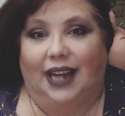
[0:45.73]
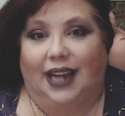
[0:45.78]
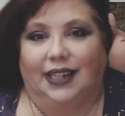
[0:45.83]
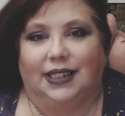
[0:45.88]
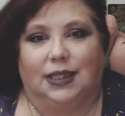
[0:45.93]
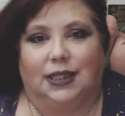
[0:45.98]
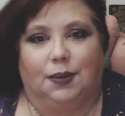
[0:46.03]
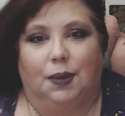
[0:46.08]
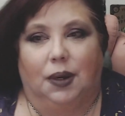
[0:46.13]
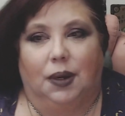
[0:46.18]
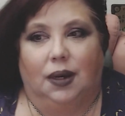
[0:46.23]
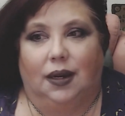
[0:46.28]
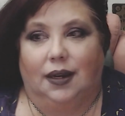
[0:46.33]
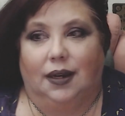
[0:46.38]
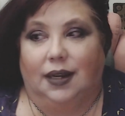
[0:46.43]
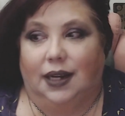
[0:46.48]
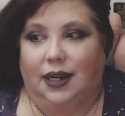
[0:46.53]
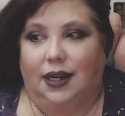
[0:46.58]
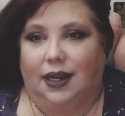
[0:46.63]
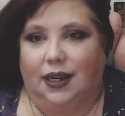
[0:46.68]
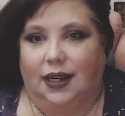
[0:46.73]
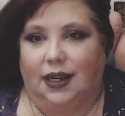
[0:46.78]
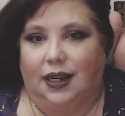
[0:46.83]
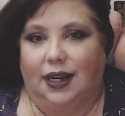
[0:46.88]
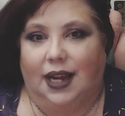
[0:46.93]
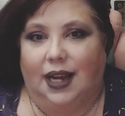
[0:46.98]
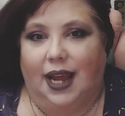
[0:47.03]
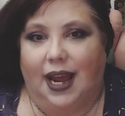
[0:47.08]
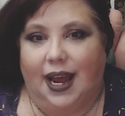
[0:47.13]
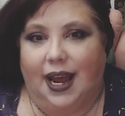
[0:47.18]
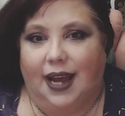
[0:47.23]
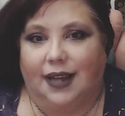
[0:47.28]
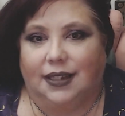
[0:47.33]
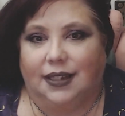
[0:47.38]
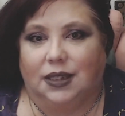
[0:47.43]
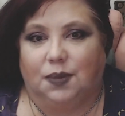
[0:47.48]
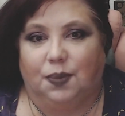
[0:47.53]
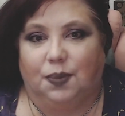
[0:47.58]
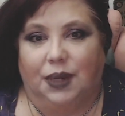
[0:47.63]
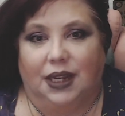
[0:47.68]
it
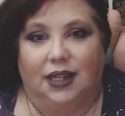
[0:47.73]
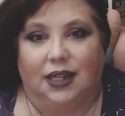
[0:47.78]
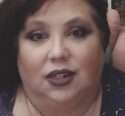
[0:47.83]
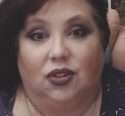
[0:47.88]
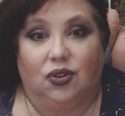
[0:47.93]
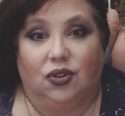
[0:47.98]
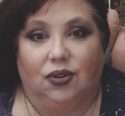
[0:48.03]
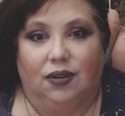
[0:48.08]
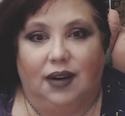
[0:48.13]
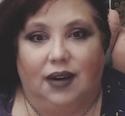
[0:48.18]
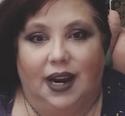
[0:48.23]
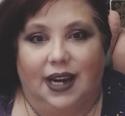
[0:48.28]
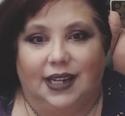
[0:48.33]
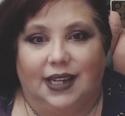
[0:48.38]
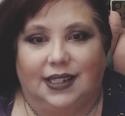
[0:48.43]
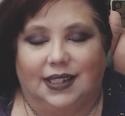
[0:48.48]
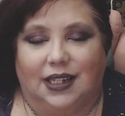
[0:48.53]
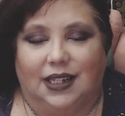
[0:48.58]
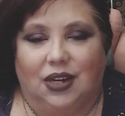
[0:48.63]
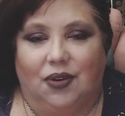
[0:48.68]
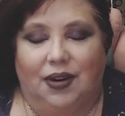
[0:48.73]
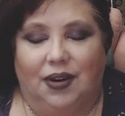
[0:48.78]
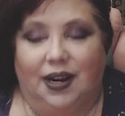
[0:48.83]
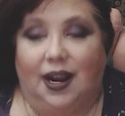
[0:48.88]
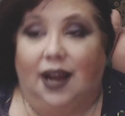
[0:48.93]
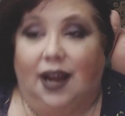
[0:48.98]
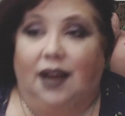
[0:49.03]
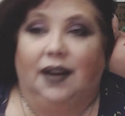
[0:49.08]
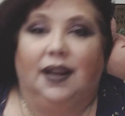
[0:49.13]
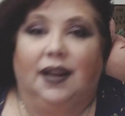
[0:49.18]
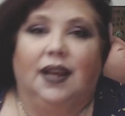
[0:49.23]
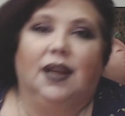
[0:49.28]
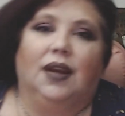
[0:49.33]
has been crazy going on